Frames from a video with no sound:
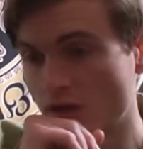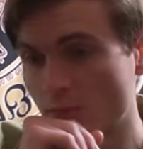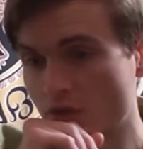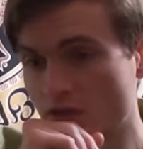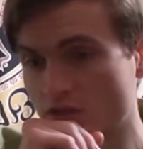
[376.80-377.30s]

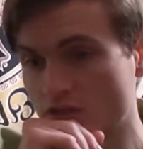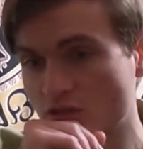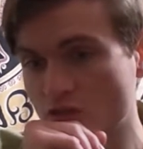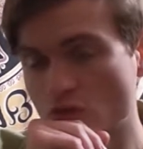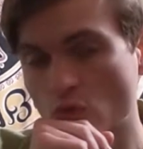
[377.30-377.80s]
Because
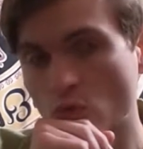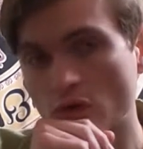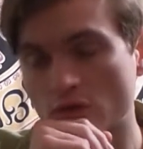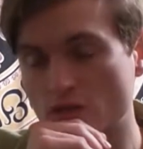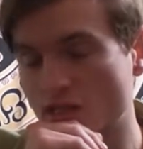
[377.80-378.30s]
there's no
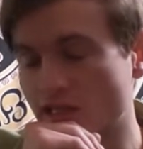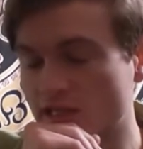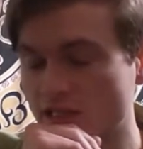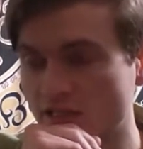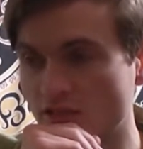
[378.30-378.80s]
words, like I said,